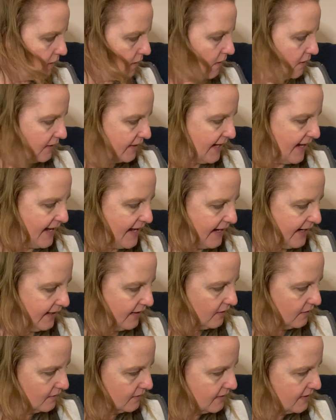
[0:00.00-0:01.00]

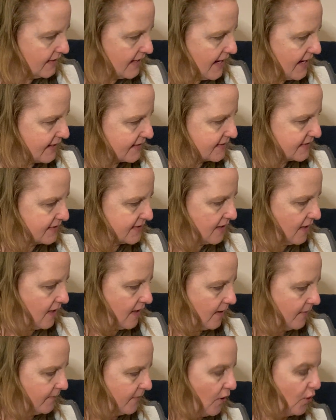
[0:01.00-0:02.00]
Okay, next
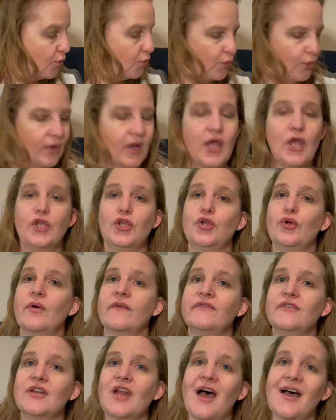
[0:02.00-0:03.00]
up. Oh, you have
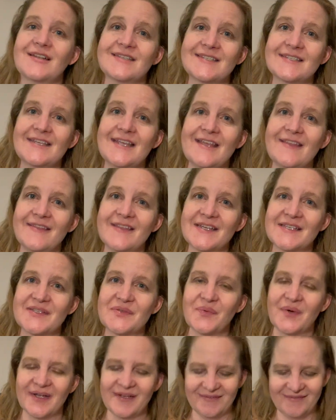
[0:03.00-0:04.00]
not seen this
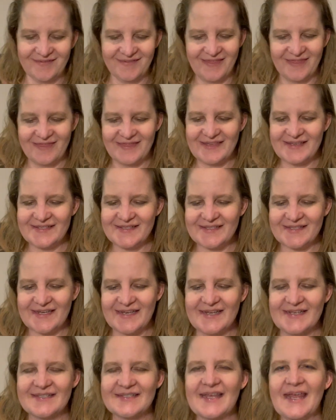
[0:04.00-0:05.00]
one. This
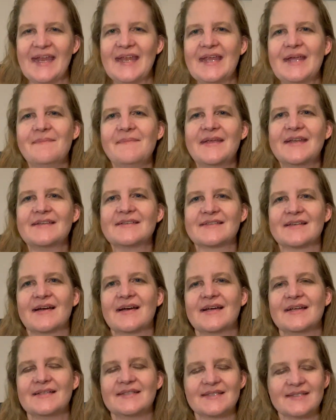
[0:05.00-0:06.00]
is Kitty and Me
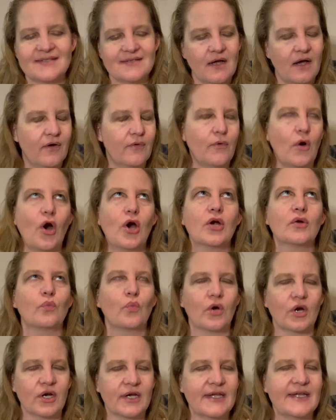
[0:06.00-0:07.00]
Designs.
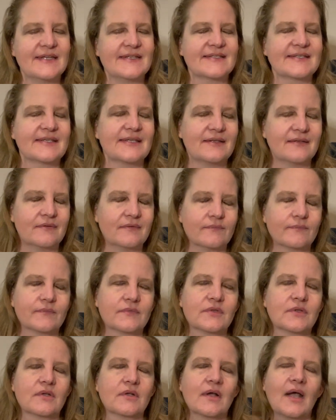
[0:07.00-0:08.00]
Artwork is,
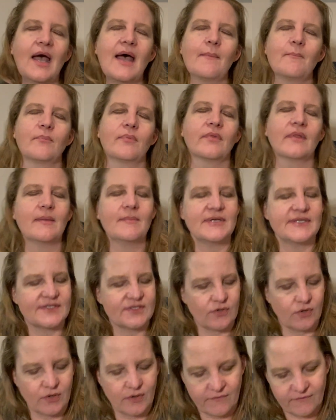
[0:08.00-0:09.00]
God, let me
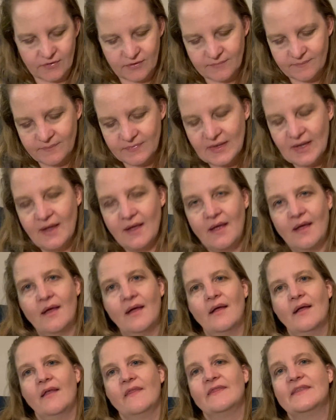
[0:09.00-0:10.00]
start over.
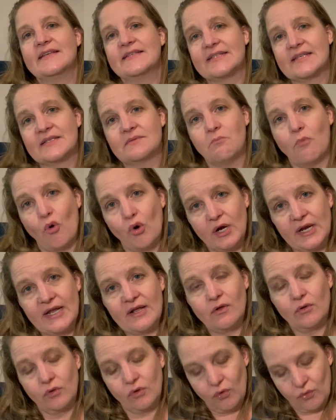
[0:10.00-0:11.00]
This is Morning
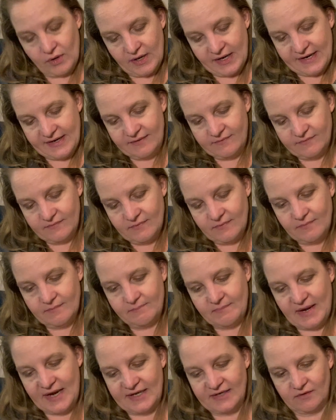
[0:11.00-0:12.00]
Glory
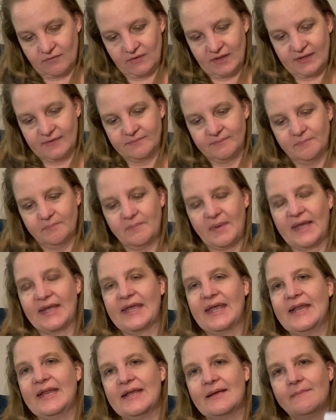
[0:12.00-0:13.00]
Mandala by
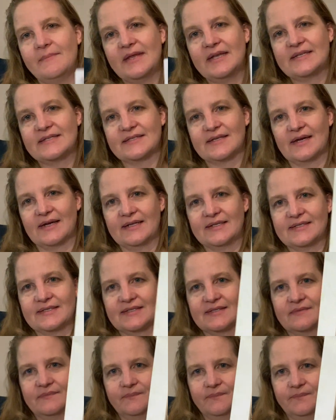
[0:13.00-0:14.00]
Kitty and Me Designs.